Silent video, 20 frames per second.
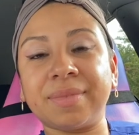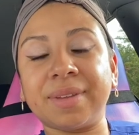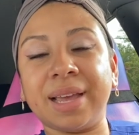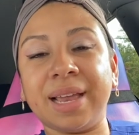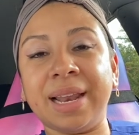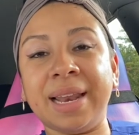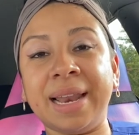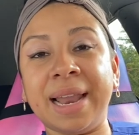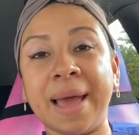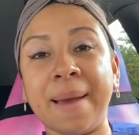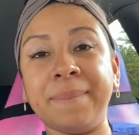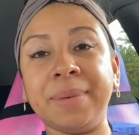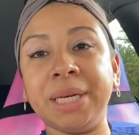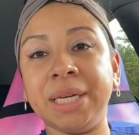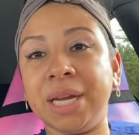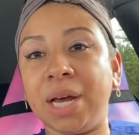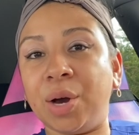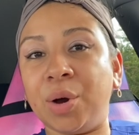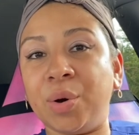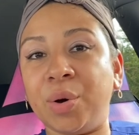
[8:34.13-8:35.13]
let me
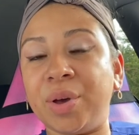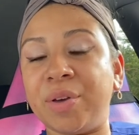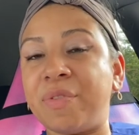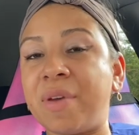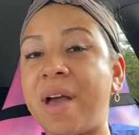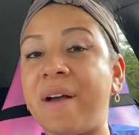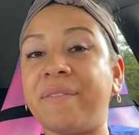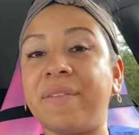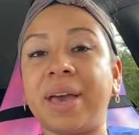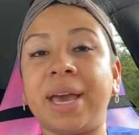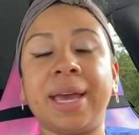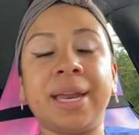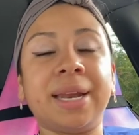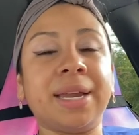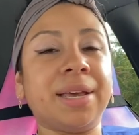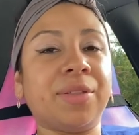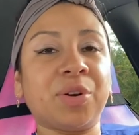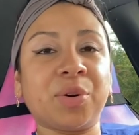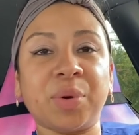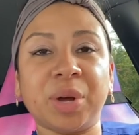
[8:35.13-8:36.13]
know if you have
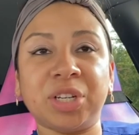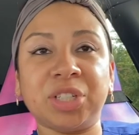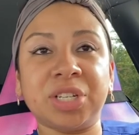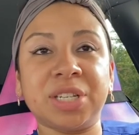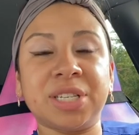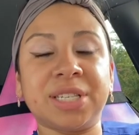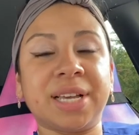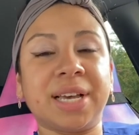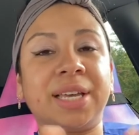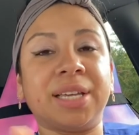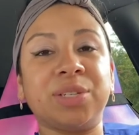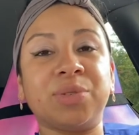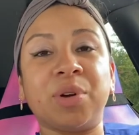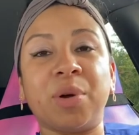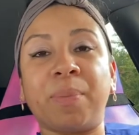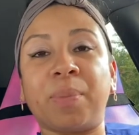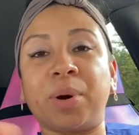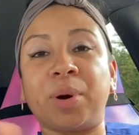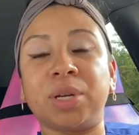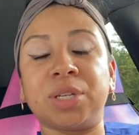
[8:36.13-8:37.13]
any other questions. I can do
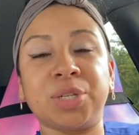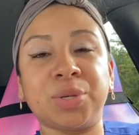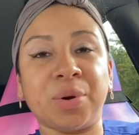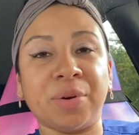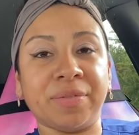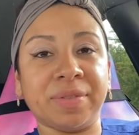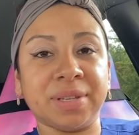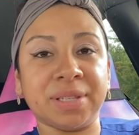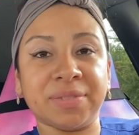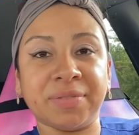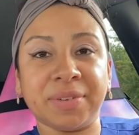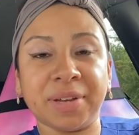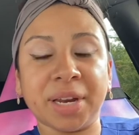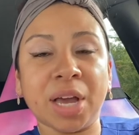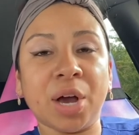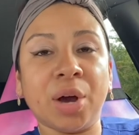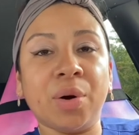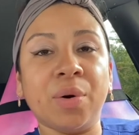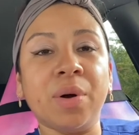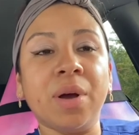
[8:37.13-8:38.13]
a part two of this
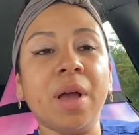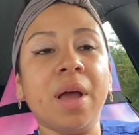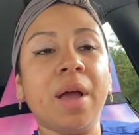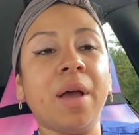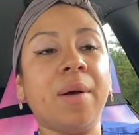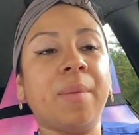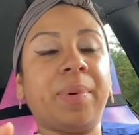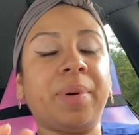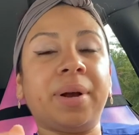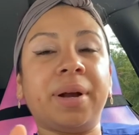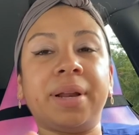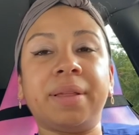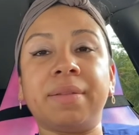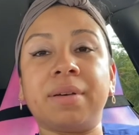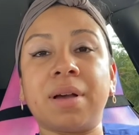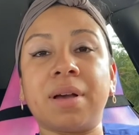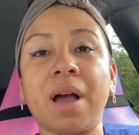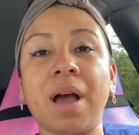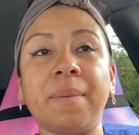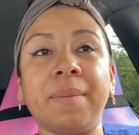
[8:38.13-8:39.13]
video. Put it in
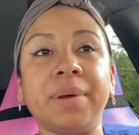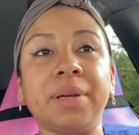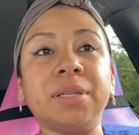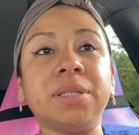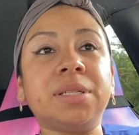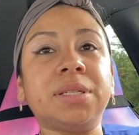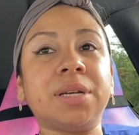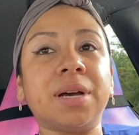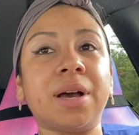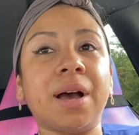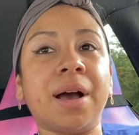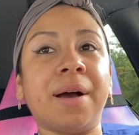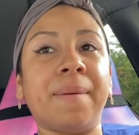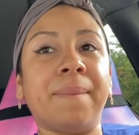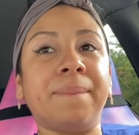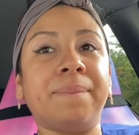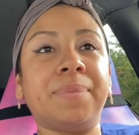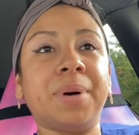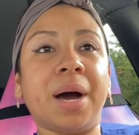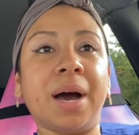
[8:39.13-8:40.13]
the comment
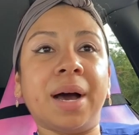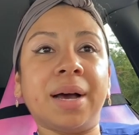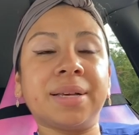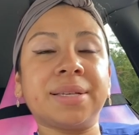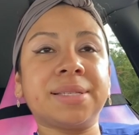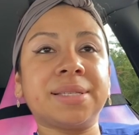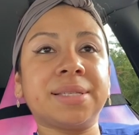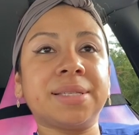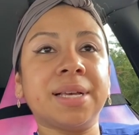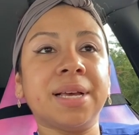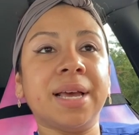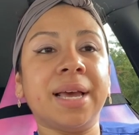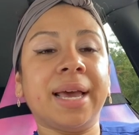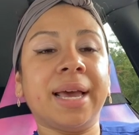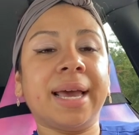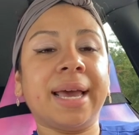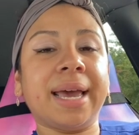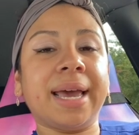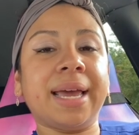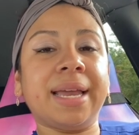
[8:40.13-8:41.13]
um, box.
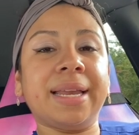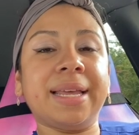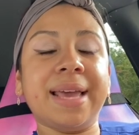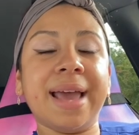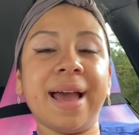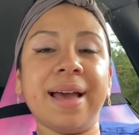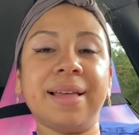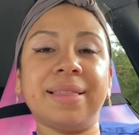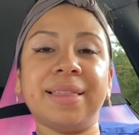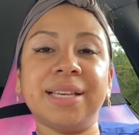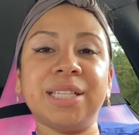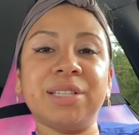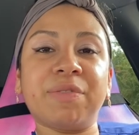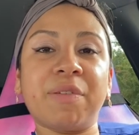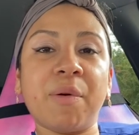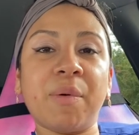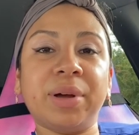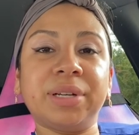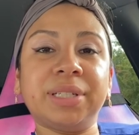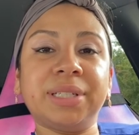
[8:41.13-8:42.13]
And yeah, thanks
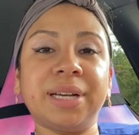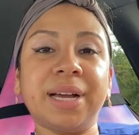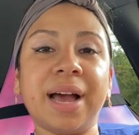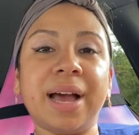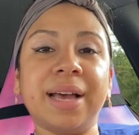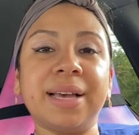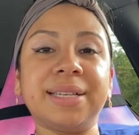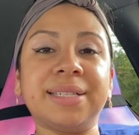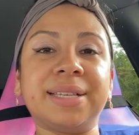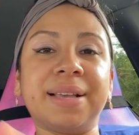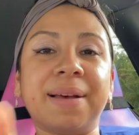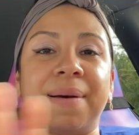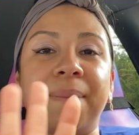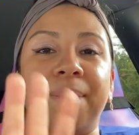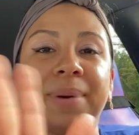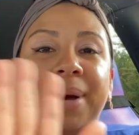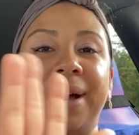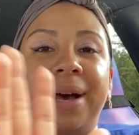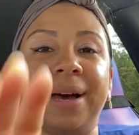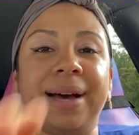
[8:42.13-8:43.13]
for watching, guys.
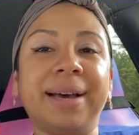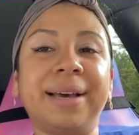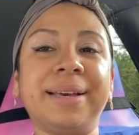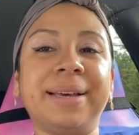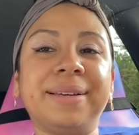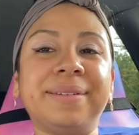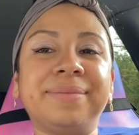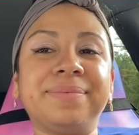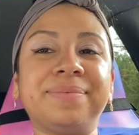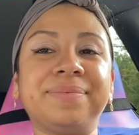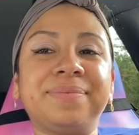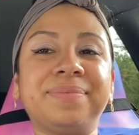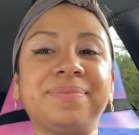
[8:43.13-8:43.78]
Bye.